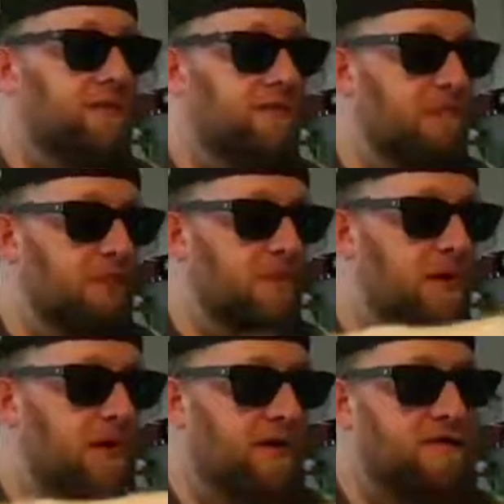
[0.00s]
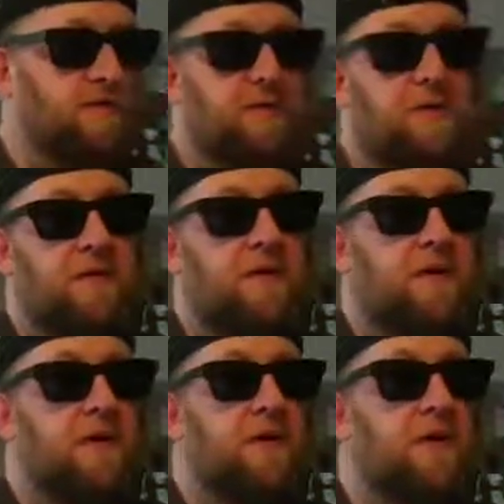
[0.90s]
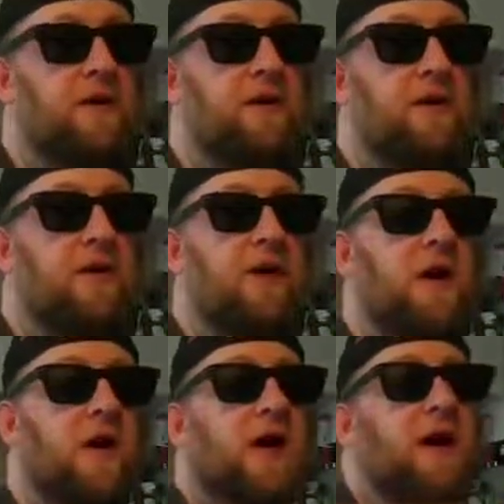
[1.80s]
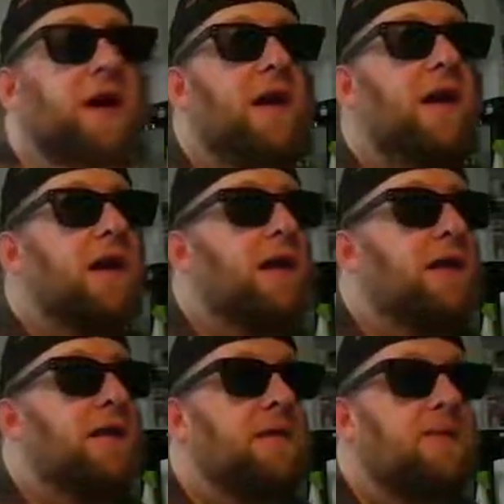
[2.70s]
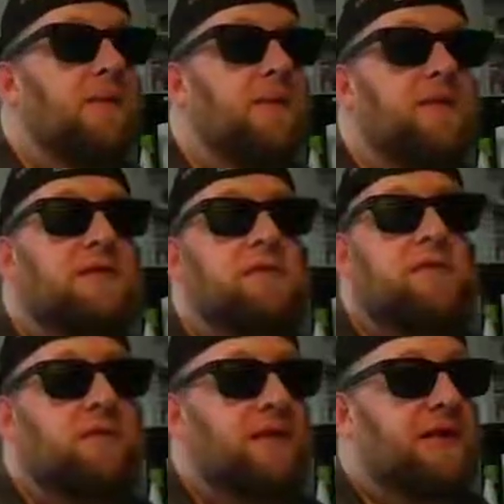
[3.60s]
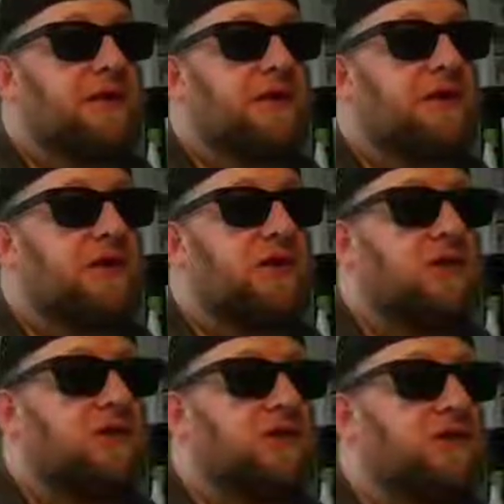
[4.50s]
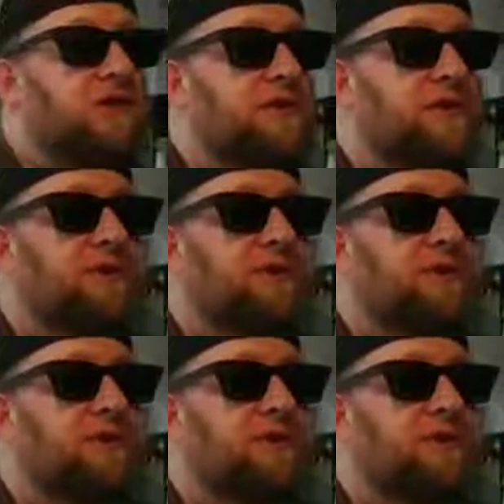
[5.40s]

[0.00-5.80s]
with my wife, and we went to a place called